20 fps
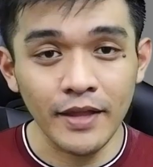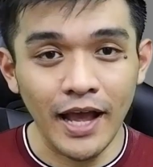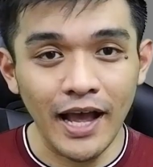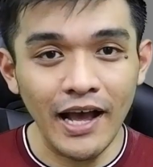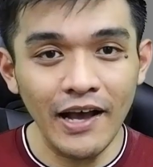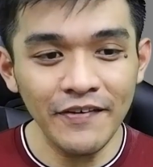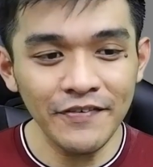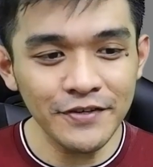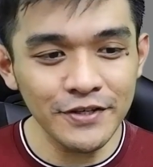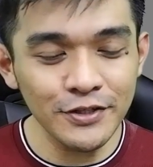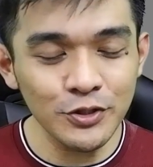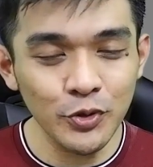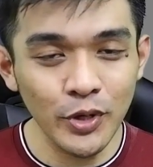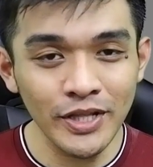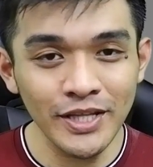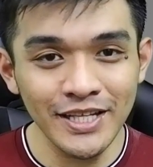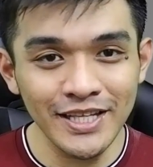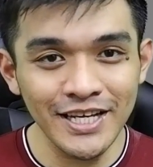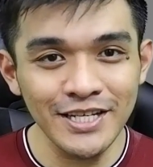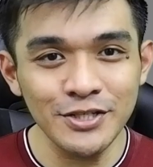after
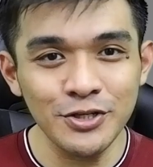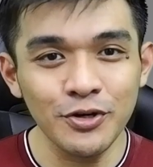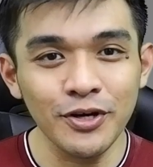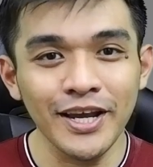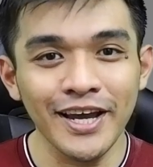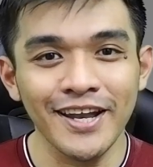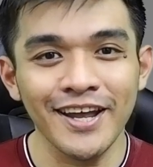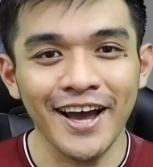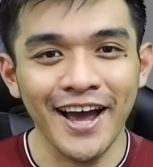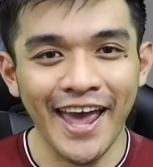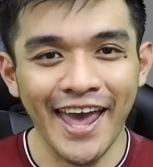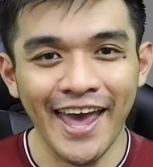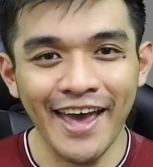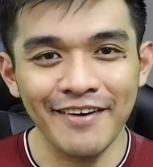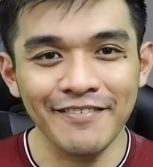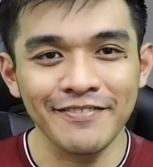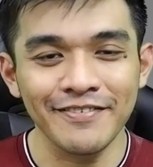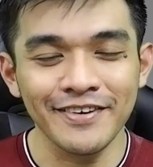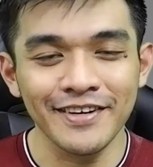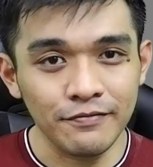20 days, you're gonna
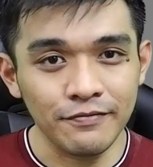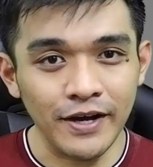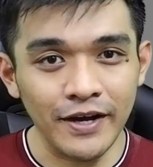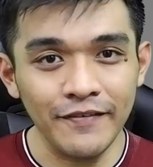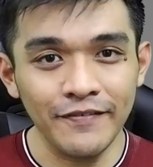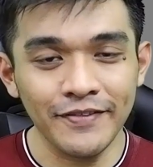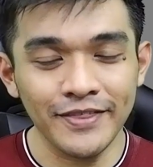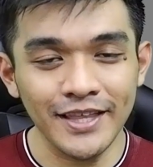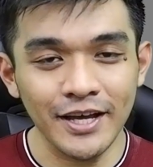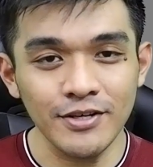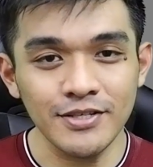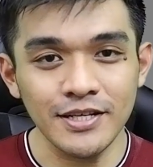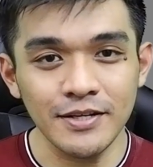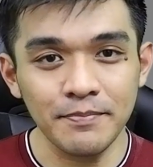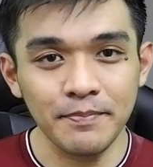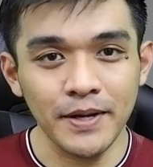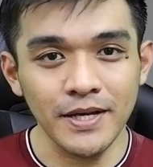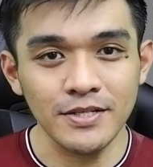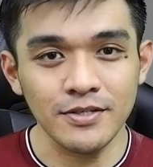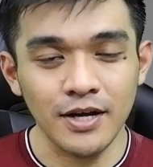have
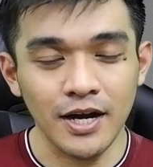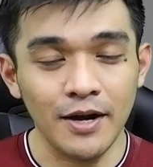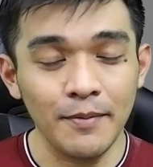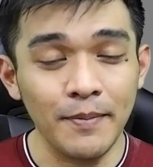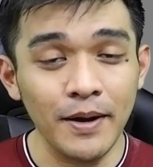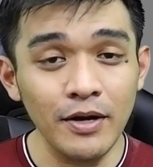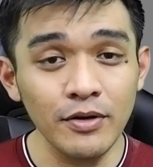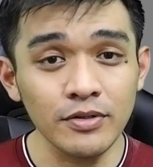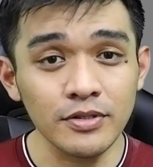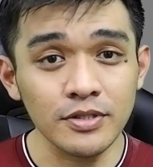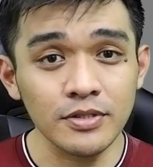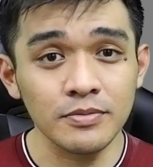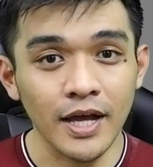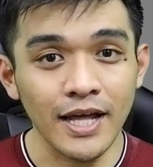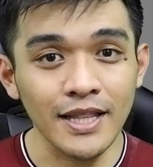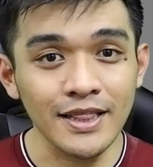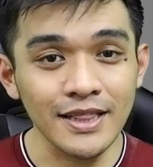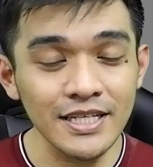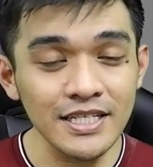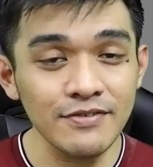5,000 peso, about
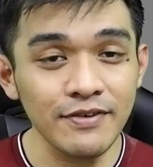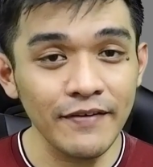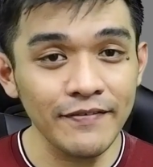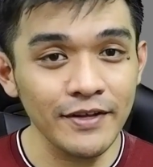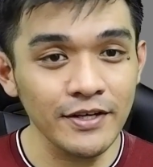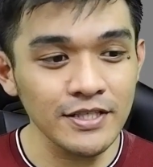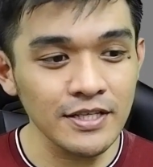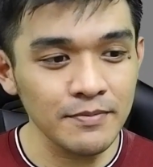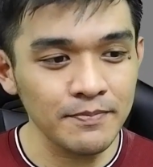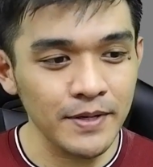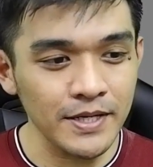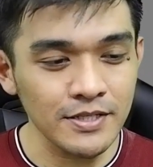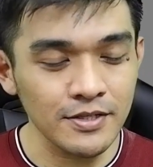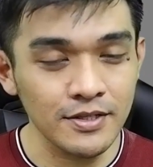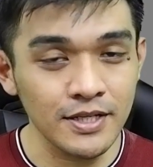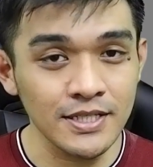at least 5,000 peso.